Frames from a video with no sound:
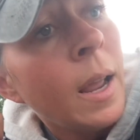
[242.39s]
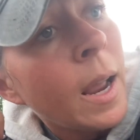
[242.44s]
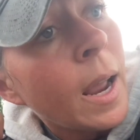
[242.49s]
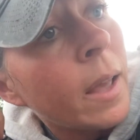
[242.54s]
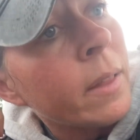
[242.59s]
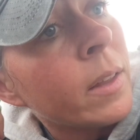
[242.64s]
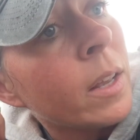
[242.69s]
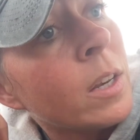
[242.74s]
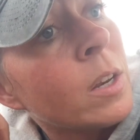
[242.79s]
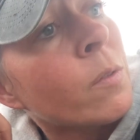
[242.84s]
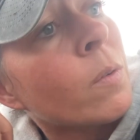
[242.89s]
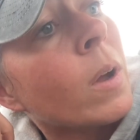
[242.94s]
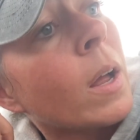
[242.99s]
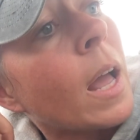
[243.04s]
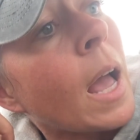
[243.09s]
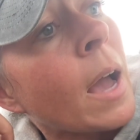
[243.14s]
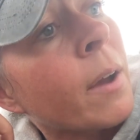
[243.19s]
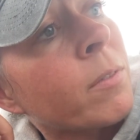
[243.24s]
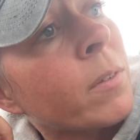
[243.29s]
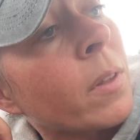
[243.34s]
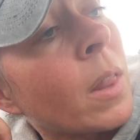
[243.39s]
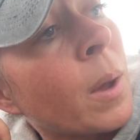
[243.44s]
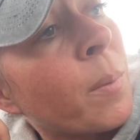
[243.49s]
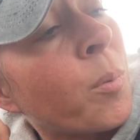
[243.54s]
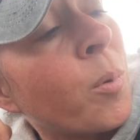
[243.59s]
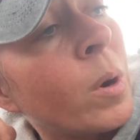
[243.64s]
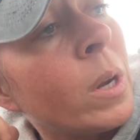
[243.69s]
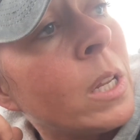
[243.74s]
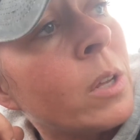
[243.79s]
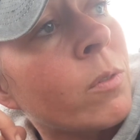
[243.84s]
And then after that
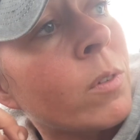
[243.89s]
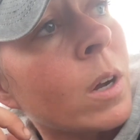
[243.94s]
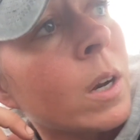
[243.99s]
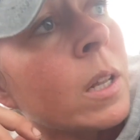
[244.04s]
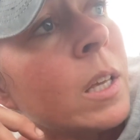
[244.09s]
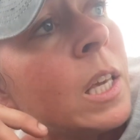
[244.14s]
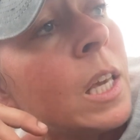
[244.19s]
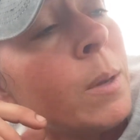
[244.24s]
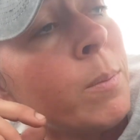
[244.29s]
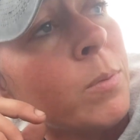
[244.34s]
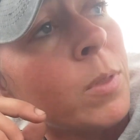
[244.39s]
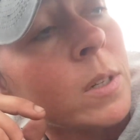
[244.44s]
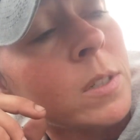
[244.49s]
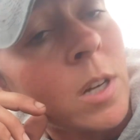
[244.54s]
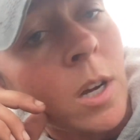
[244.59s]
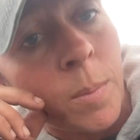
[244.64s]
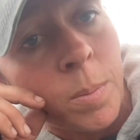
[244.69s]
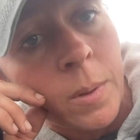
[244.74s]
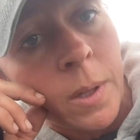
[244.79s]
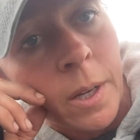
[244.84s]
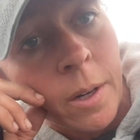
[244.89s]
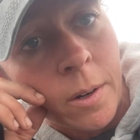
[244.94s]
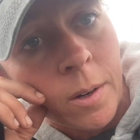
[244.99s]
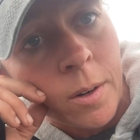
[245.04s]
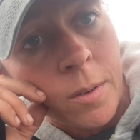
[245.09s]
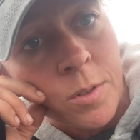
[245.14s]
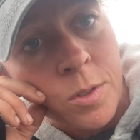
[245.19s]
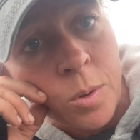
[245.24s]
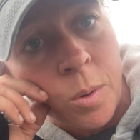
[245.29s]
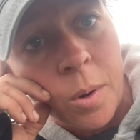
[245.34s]
point, you've got to keep the top layer
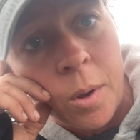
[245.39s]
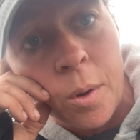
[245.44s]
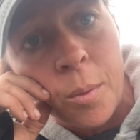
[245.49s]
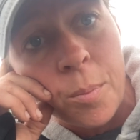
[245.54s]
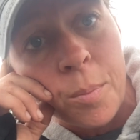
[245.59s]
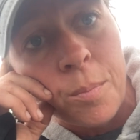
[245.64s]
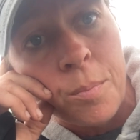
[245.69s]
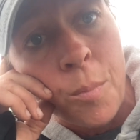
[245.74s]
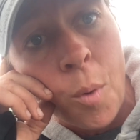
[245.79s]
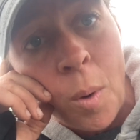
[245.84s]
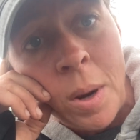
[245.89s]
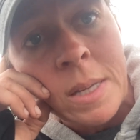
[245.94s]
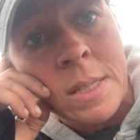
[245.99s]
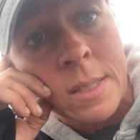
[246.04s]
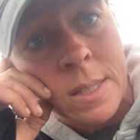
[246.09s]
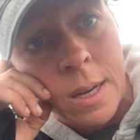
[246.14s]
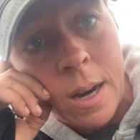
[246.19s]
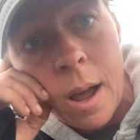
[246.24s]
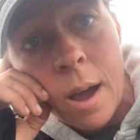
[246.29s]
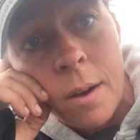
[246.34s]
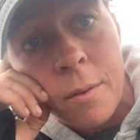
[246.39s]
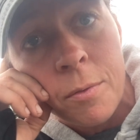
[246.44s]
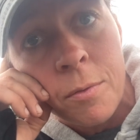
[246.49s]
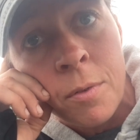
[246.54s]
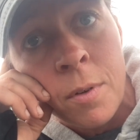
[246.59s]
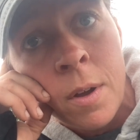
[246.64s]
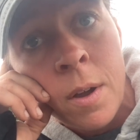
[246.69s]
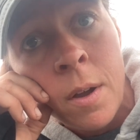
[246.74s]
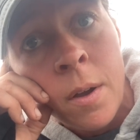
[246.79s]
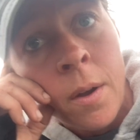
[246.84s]
of soil moist enough
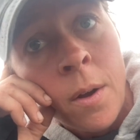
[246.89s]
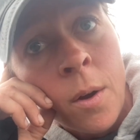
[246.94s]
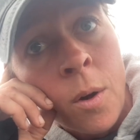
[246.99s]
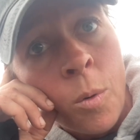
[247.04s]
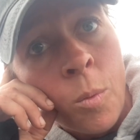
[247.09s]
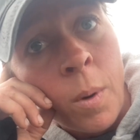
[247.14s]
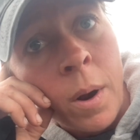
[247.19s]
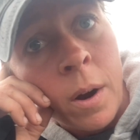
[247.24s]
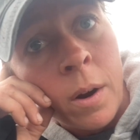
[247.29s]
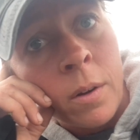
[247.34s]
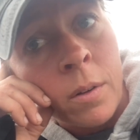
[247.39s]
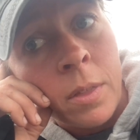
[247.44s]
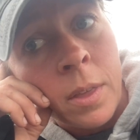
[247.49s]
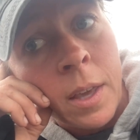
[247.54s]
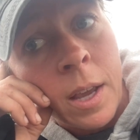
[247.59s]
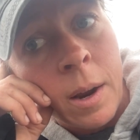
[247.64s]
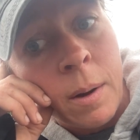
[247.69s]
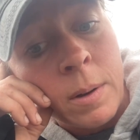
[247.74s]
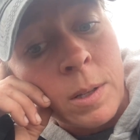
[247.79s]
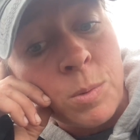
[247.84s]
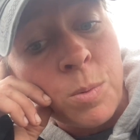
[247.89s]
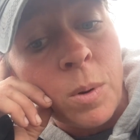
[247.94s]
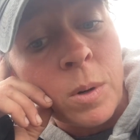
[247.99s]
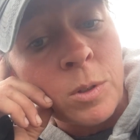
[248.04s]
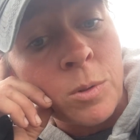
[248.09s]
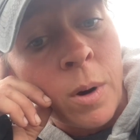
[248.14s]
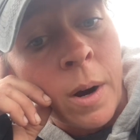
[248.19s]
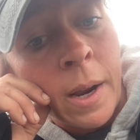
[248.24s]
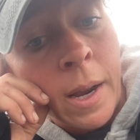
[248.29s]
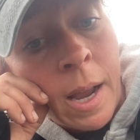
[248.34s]
where the carrots won't
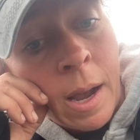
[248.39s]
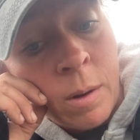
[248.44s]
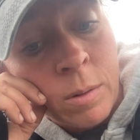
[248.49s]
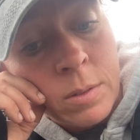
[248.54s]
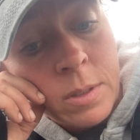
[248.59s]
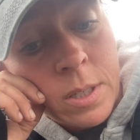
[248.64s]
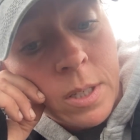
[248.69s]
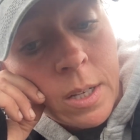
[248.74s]
dry out.